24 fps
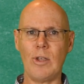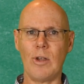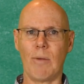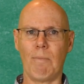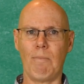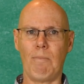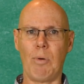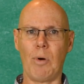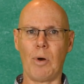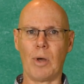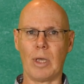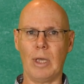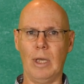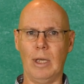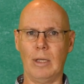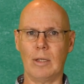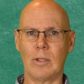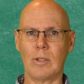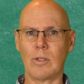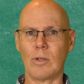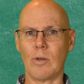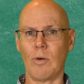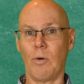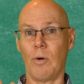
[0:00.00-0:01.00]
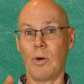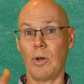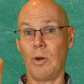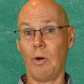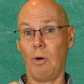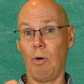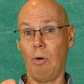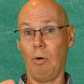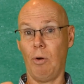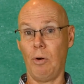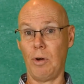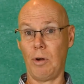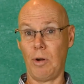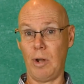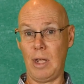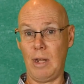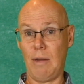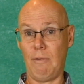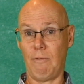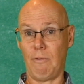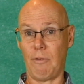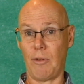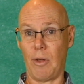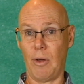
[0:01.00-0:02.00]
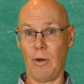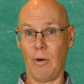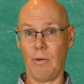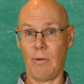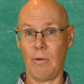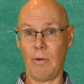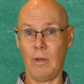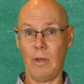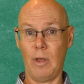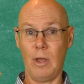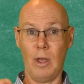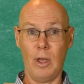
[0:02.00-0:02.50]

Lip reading: your bookings or your order inflow,